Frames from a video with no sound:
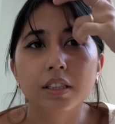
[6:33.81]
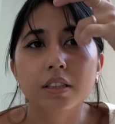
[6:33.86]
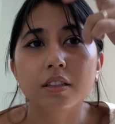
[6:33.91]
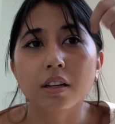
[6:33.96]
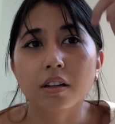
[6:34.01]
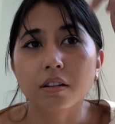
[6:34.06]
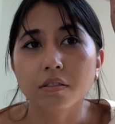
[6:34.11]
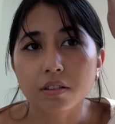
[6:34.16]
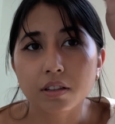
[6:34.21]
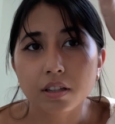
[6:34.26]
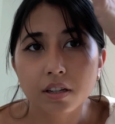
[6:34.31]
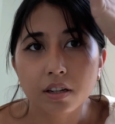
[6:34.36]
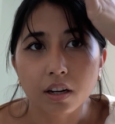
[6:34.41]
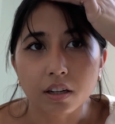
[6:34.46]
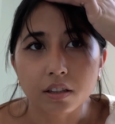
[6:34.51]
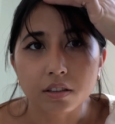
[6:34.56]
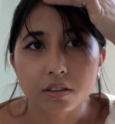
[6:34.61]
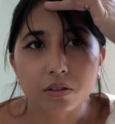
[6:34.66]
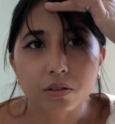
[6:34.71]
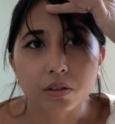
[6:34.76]
definitely
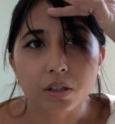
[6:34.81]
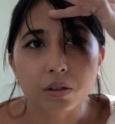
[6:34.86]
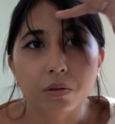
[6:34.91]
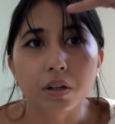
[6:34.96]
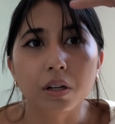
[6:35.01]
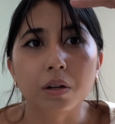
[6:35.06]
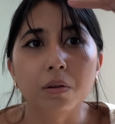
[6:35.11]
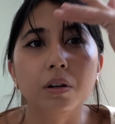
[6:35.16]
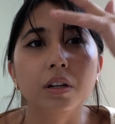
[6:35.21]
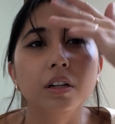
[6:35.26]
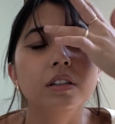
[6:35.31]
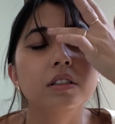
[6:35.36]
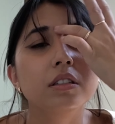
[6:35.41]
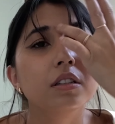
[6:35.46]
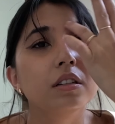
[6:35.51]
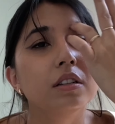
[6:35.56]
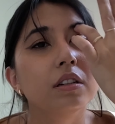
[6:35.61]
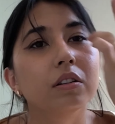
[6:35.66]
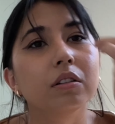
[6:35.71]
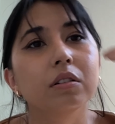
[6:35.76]
not doing what I wanted to
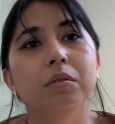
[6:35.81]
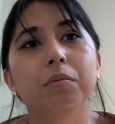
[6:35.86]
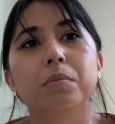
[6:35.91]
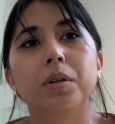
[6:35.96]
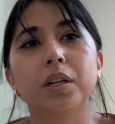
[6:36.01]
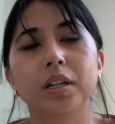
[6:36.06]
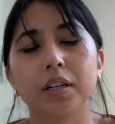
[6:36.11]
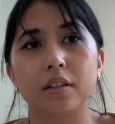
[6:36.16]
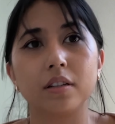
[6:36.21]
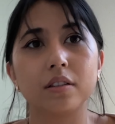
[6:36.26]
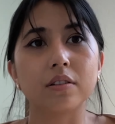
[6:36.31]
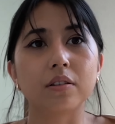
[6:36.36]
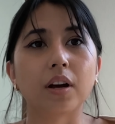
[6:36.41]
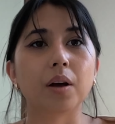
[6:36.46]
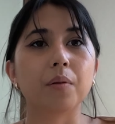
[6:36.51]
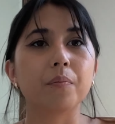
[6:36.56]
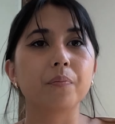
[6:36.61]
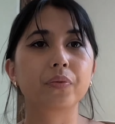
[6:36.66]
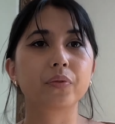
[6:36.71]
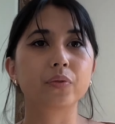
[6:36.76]
do, but it's okay.
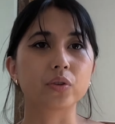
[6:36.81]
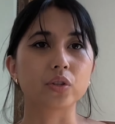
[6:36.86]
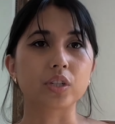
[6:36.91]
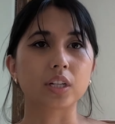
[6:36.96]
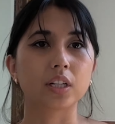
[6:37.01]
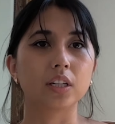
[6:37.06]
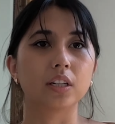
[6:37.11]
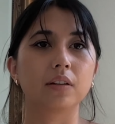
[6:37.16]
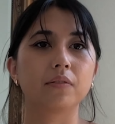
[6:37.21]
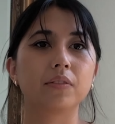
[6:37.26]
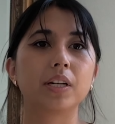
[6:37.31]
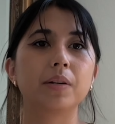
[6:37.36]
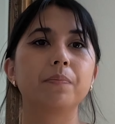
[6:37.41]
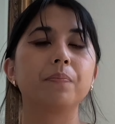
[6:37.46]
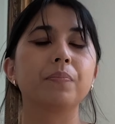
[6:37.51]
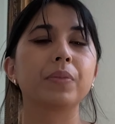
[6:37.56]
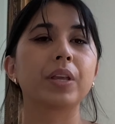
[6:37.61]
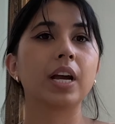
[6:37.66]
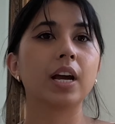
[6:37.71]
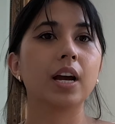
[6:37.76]
We're just gonna leave it.
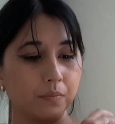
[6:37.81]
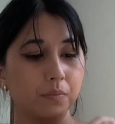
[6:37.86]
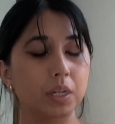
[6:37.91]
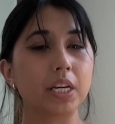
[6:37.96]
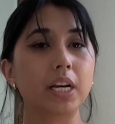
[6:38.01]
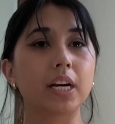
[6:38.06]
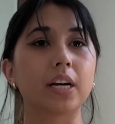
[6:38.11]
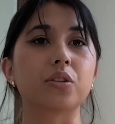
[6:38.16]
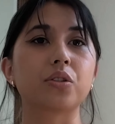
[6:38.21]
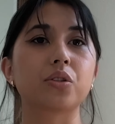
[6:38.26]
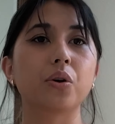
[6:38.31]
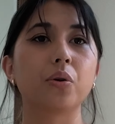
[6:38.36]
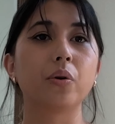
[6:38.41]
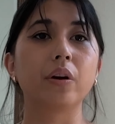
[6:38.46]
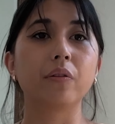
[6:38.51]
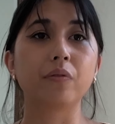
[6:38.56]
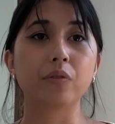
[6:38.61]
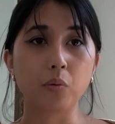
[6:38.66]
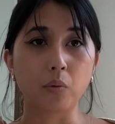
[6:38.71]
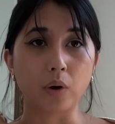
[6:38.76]
But yeah, so
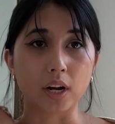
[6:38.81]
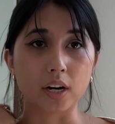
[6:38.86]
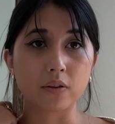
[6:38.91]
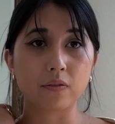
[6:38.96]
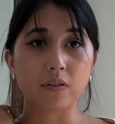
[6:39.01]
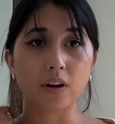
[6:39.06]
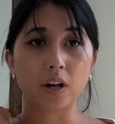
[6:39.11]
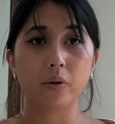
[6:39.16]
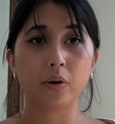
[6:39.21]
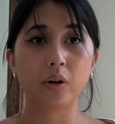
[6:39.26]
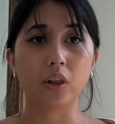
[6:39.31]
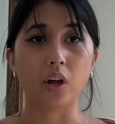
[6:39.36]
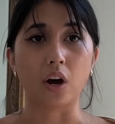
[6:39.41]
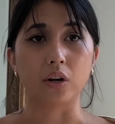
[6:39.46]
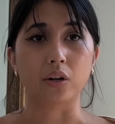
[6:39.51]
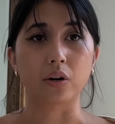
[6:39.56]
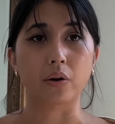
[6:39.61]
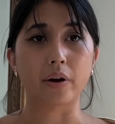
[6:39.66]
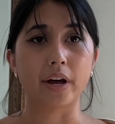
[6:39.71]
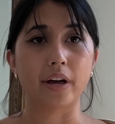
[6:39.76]
if you want to follow along,
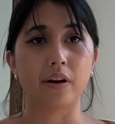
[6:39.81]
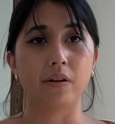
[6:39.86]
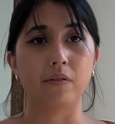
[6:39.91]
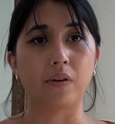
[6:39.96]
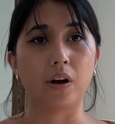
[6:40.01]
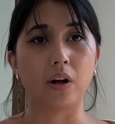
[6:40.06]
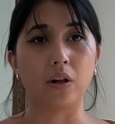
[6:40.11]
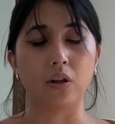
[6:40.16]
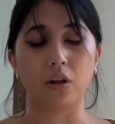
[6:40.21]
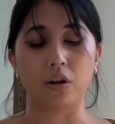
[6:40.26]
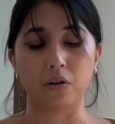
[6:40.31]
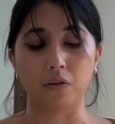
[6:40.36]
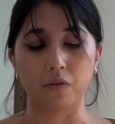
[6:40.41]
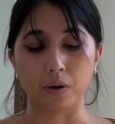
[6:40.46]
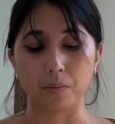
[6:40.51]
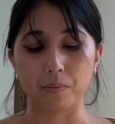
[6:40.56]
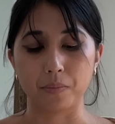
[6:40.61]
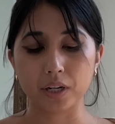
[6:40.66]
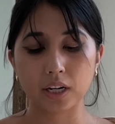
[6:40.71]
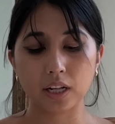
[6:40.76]
go ahead and follow along with our
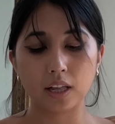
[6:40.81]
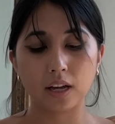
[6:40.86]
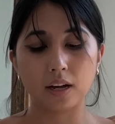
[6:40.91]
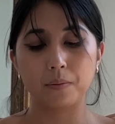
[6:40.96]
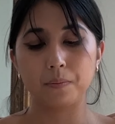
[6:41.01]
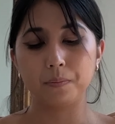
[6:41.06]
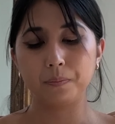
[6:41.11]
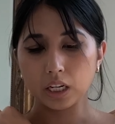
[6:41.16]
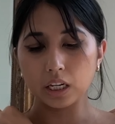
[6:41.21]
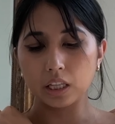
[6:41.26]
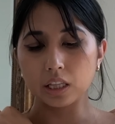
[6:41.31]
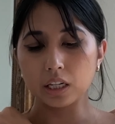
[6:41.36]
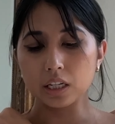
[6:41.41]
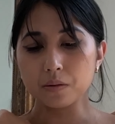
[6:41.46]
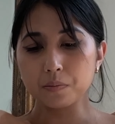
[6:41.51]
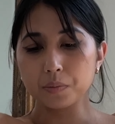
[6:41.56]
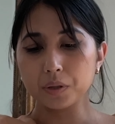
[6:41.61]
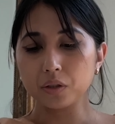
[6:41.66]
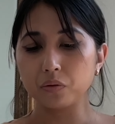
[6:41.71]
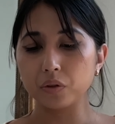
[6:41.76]
book club. This
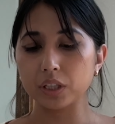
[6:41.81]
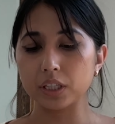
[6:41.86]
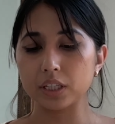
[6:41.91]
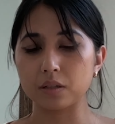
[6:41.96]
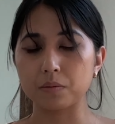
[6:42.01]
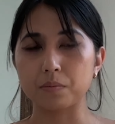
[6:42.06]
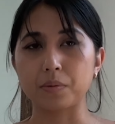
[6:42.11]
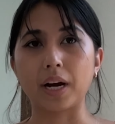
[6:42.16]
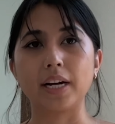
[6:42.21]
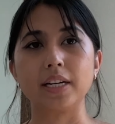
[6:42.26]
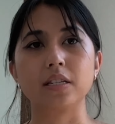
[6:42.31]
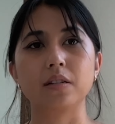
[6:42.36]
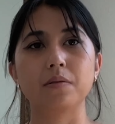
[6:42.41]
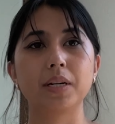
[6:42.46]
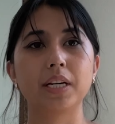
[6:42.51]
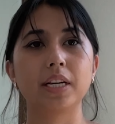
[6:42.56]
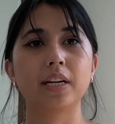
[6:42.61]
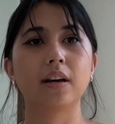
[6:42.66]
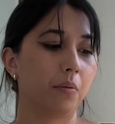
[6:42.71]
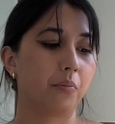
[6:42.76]
book really surprised
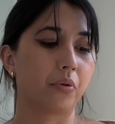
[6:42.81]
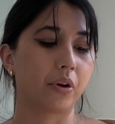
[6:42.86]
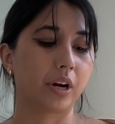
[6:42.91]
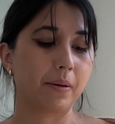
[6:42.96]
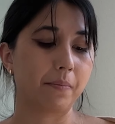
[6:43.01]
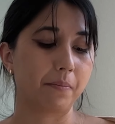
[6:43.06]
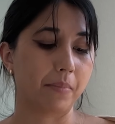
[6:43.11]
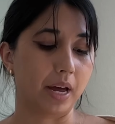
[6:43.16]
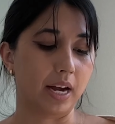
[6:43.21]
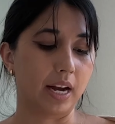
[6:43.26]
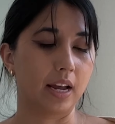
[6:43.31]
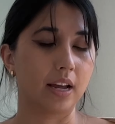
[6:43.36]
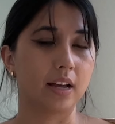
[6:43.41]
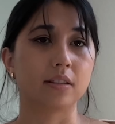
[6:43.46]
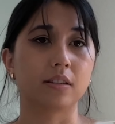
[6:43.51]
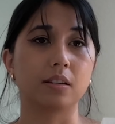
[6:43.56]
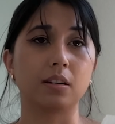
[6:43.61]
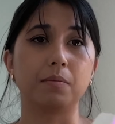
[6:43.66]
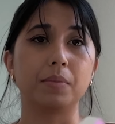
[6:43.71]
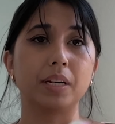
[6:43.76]
me. Bennett is
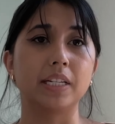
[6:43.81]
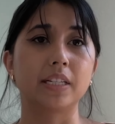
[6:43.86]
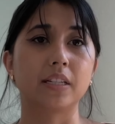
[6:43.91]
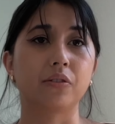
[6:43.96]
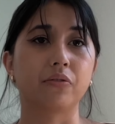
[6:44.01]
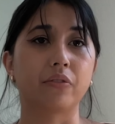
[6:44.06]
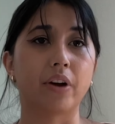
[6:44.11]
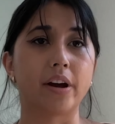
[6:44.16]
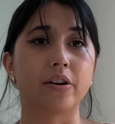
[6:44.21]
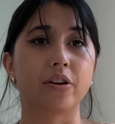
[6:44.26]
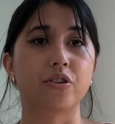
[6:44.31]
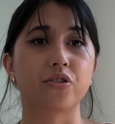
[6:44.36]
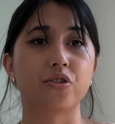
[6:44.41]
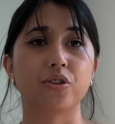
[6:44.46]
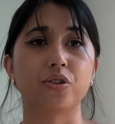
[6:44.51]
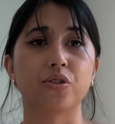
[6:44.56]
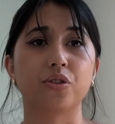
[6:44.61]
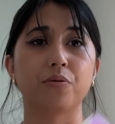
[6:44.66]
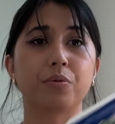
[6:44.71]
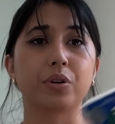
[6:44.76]
an amazing writer.
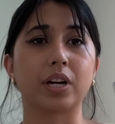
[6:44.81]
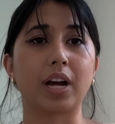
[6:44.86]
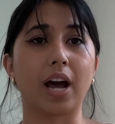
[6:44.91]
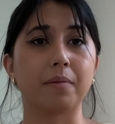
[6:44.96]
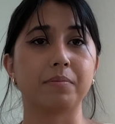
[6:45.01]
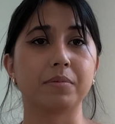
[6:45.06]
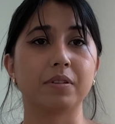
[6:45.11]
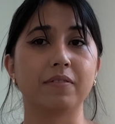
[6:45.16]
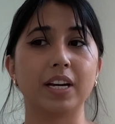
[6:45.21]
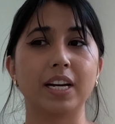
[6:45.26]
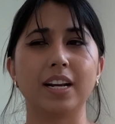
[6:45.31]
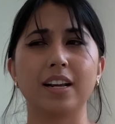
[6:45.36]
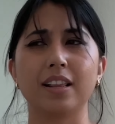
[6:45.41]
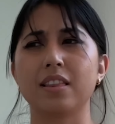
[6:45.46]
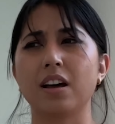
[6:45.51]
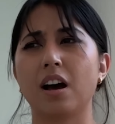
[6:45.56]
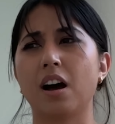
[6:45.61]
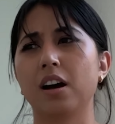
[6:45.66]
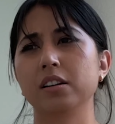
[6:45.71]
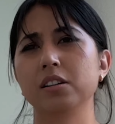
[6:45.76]
She's super captivating.
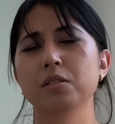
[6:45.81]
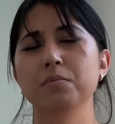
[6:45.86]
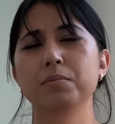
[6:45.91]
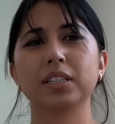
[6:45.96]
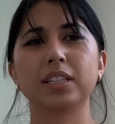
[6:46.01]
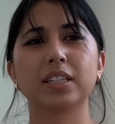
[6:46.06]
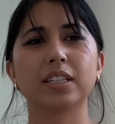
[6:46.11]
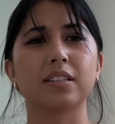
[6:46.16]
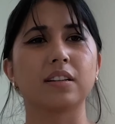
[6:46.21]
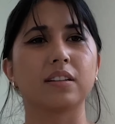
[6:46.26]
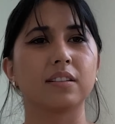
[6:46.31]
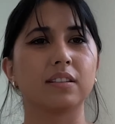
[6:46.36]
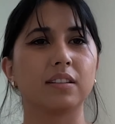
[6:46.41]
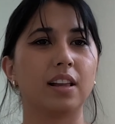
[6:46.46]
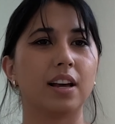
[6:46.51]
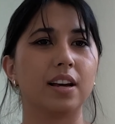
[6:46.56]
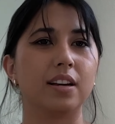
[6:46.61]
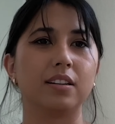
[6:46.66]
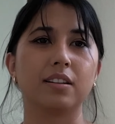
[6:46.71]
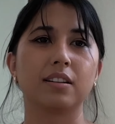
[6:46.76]
The audiobook is
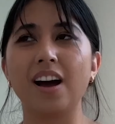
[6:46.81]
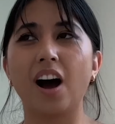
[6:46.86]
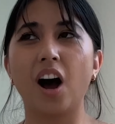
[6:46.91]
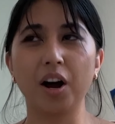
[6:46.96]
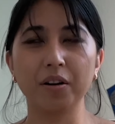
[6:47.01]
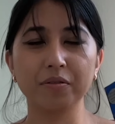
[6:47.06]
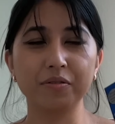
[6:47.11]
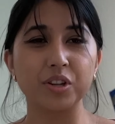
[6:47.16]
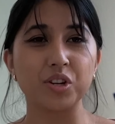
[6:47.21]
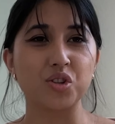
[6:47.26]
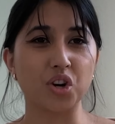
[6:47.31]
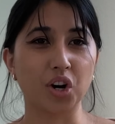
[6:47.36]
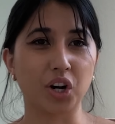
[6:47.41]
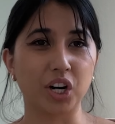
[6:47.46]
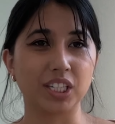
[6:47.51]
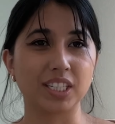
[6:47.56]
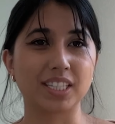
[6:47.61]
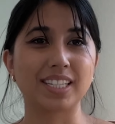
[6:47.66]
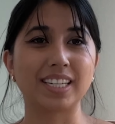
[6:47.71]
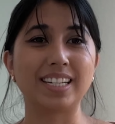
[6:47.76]
like off the
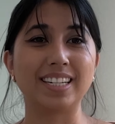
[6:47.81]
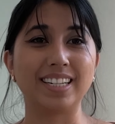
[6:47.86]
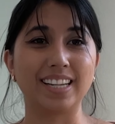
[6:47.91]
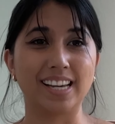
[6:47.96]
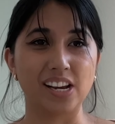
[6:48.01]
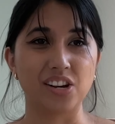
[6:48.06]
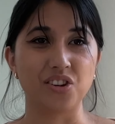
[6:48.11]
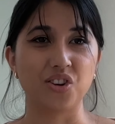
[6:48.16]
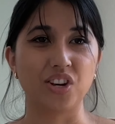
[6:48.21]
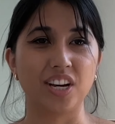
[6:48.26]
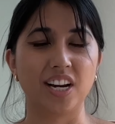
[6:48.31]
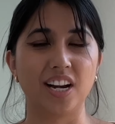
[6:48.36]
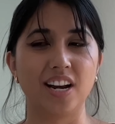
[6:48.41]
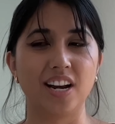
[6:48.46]
charts engaging.